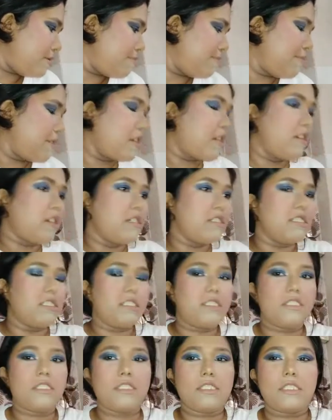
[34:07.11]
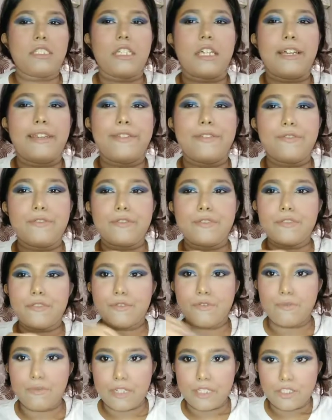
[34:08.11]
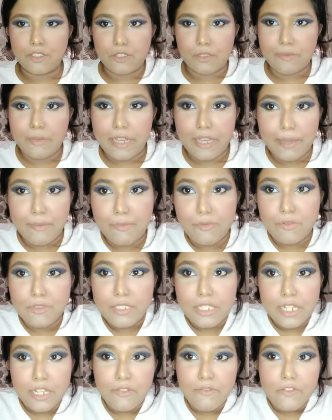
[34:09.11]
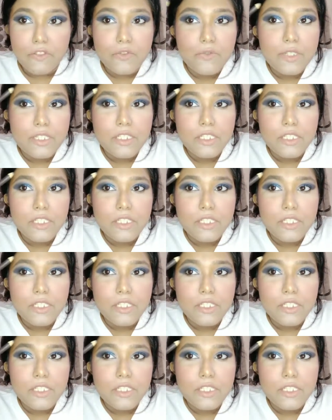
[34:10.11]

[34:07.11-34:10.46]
because I don't do much on my eyebrows any which way.